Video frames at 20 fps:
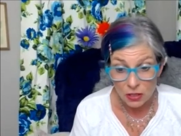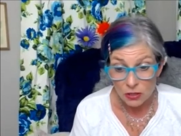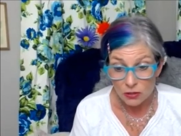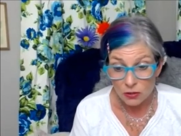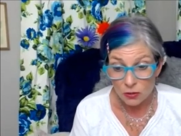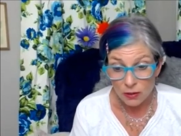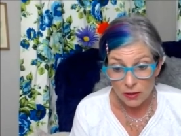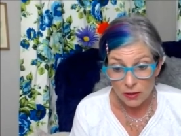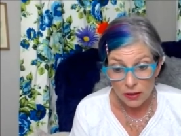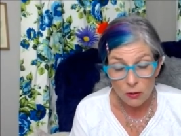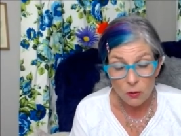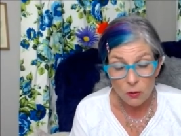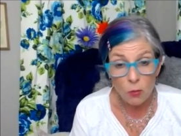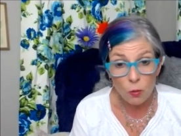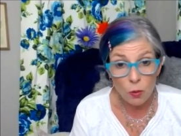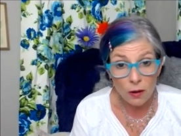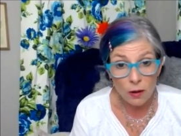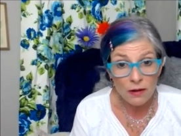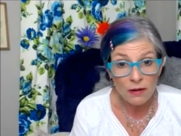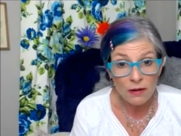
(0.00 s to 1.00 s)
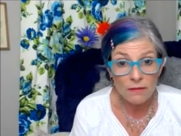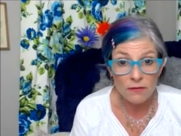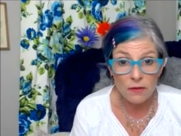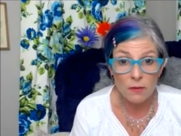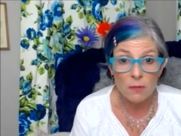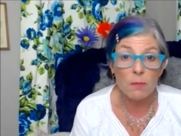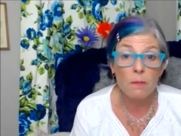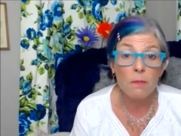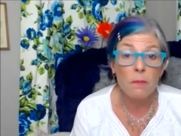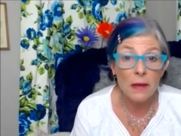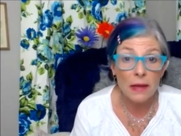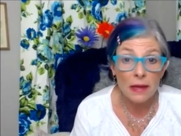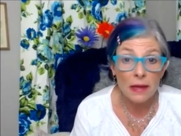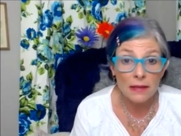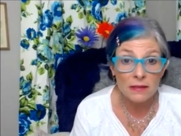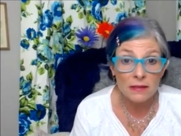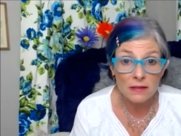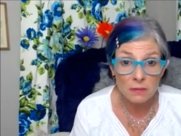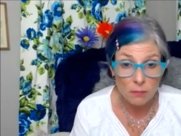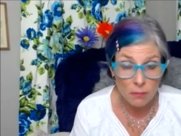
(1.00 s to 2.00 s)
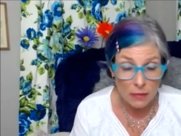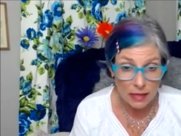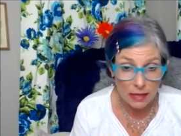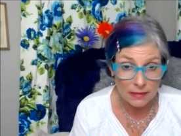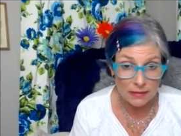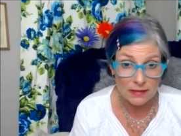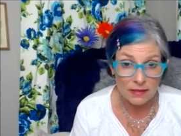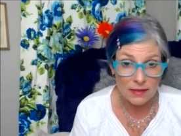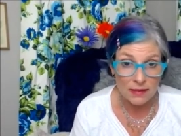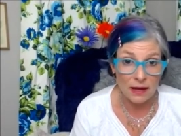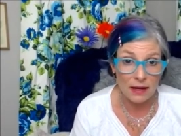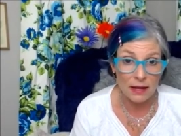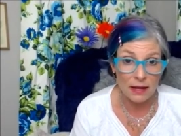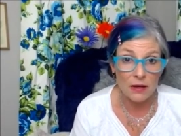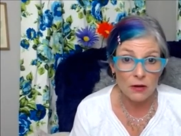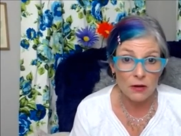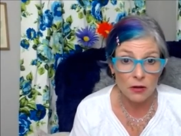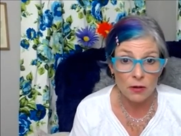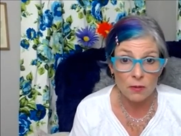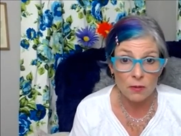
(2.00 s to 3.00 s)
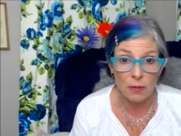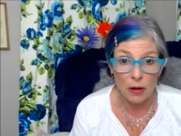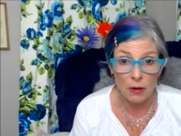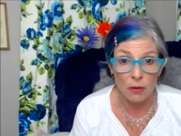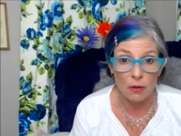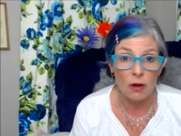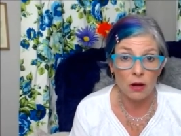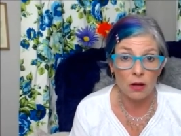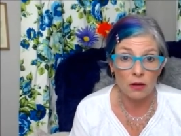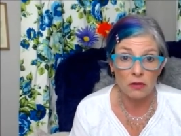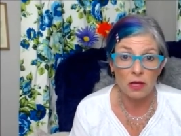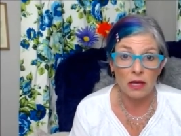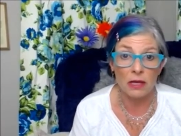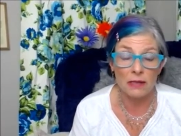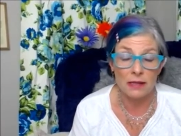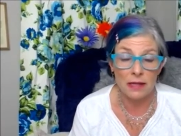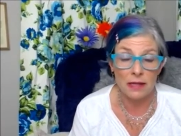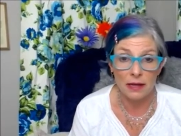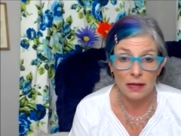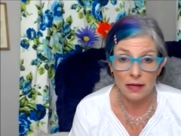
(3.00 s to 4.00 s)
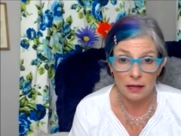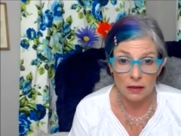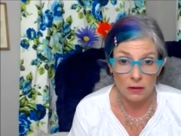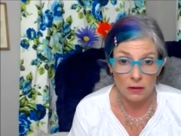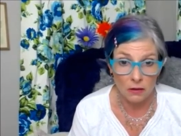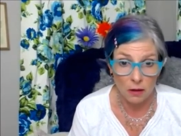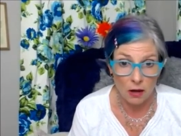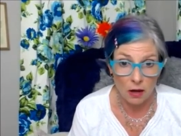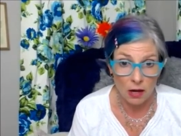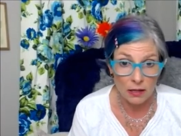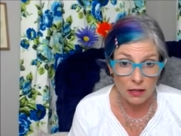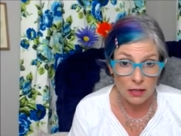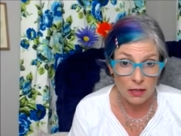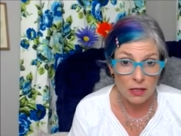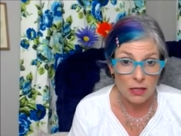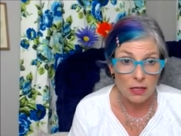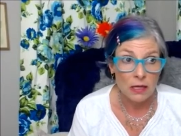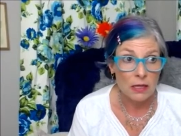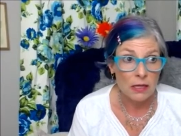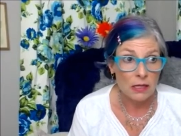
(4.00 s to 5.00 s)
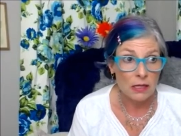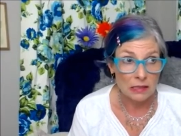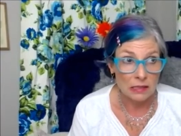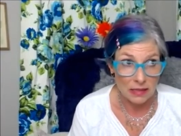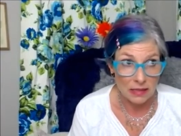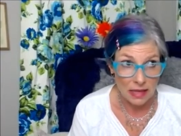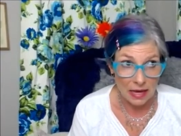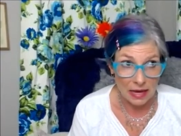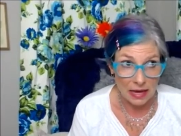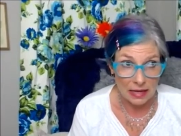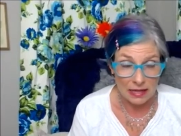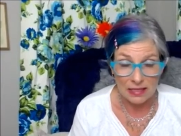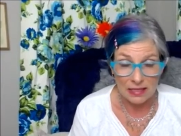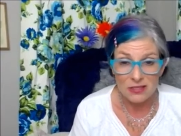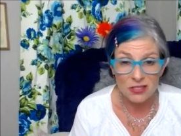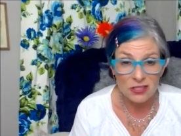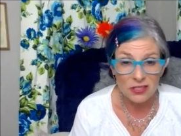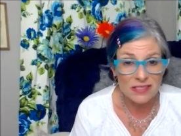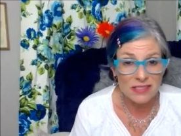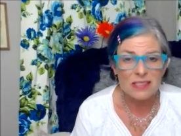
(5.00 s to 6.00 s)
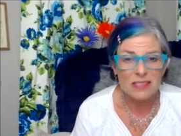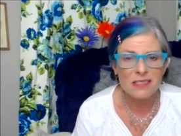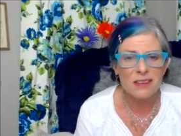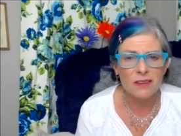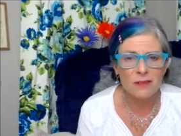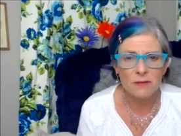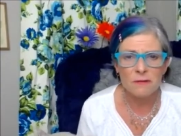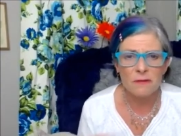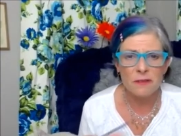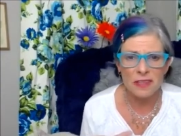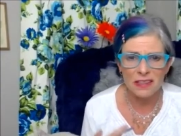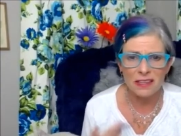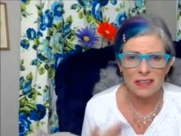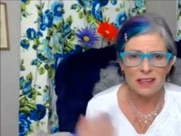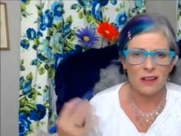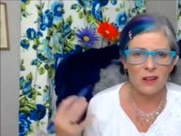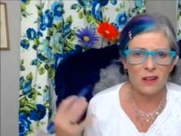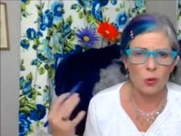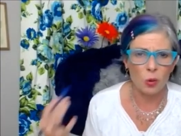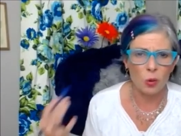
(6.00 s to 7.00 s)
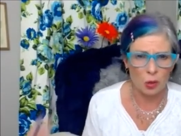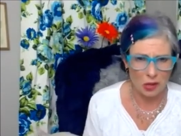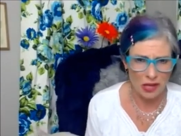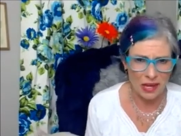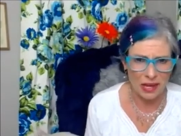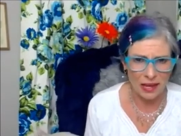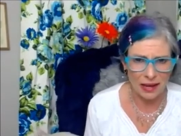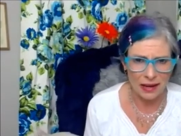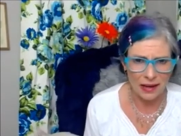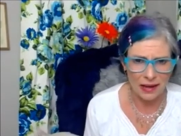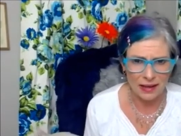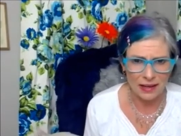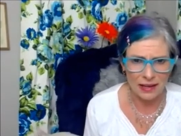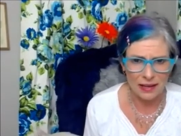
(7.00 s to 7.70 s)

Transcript: So I think one of the biggest myths that I hear about online dating a lot is that it just doesn't feel organic.